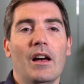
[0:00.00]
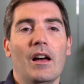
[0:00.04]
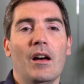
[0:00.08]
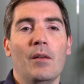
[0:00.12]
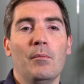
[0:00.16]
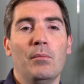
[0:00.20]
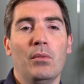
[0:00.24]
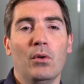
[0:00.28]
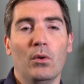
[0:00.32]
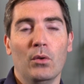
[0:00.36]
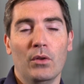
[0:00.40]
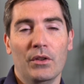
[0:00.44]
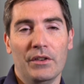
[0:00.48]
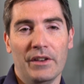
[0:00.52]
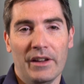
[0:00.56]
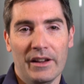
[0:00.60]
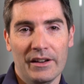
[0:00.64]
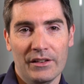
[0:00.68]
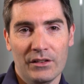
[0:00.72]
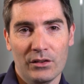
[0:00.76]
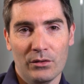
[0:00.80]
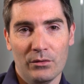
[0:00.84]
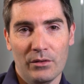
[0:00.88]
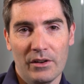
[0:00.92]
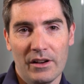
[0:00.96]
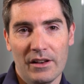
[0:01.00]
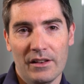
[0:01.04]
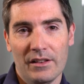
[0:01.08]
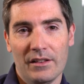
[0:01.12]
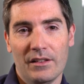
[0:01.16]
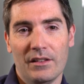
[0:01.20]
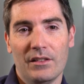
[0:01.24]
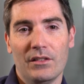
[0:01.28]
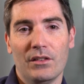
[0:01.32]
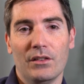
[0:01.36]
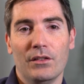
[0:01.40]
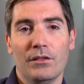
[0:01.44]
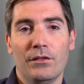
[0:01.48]
and pull the data
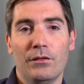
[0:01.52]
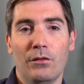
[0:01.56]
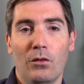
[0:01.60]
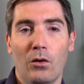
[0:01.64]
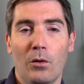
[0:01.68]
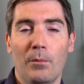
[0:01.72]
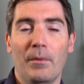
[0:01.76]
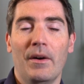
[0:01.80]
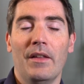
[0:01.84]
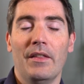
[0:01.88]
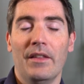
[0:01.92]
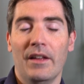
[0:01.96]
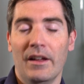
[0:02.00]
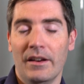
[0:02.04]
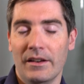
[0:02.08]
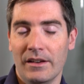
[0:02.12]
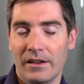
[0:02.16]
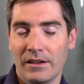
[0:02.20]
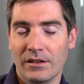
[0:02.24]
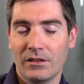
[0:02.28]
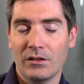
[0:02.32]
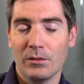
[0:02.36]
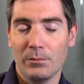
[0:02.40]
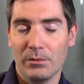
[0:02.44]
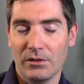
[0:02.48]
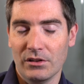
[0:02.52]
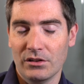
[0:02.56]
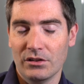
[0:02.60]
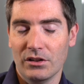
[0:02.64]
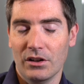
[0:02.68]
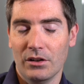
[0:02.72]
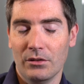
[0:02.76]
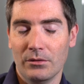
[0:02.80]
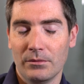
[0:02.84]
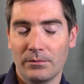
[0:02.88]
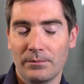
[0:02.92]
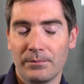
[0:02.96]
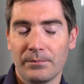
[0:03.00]
in to the format that needs to be
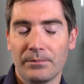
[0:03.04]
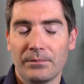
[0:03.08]
shown.